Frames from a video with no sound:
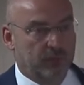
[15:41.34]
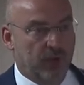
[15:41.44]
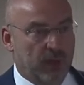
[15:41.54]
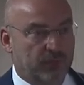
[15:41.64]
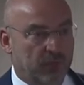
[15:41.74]

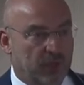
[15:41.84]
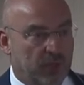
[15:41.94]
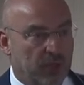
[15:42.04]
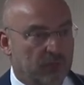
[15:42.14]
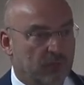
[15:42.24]
perhaps
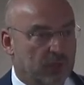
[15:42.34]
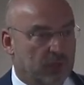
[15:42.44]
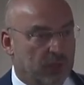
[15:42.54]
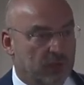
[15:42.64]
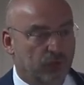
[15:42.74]

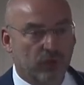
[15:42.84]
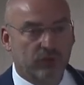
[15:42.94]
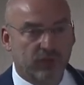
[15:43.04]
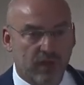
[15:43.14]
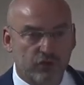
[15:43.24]
in
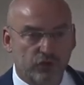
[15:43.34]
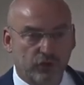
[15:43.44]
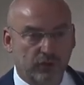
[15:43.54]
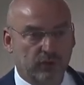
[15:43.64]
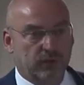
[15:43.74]
real
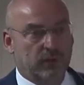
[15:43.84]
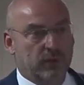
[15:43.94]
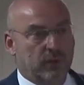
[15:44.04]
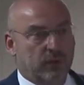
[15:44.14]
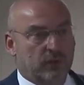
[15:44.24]
danger.
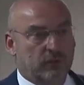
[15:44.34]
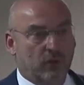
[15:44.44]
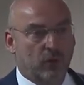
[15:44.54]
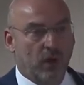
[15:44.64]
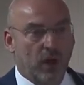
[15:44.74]

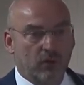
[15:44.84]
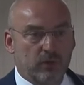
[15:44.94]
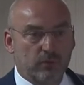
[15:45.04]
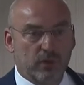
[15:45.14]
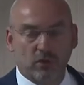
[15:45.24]
So how
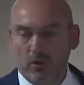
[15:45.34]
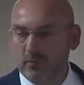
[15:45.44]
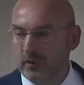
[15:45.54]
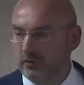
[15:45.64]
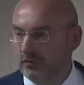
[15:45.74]
did we
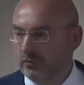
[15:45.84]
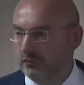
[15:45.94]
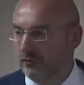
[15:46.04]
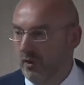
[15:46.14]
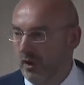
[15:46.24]
come this
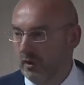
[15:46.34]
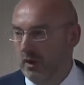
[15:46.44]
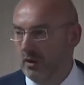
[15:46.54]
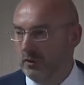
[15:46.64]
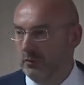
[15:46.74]
far?
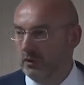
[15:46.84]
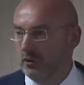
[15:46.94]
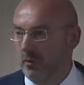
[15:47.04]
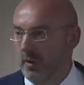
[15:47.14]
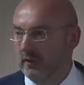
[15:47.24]
How did we
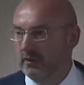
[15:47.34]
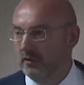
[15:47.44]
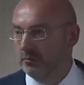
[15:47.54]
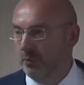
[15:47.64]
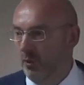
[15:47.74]
come at
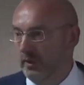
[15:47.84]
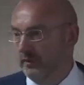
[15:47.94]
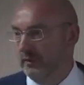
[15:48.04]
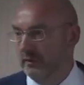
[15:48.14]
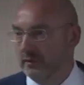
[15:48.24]
this
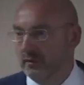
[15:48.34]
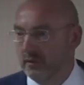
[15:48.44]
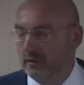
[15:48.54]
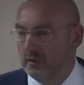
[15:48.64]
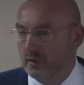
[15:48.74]
point?
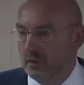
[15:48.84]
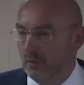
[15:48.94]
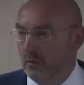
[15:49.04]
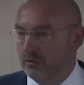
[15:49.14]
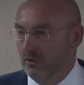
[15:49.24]

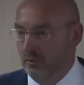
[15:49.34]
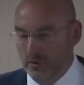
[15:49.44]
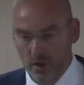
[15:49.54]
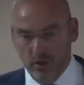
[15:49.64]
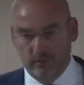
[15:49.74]
What's
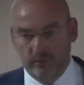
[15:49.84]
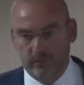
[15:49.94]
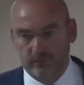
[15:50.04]
going on?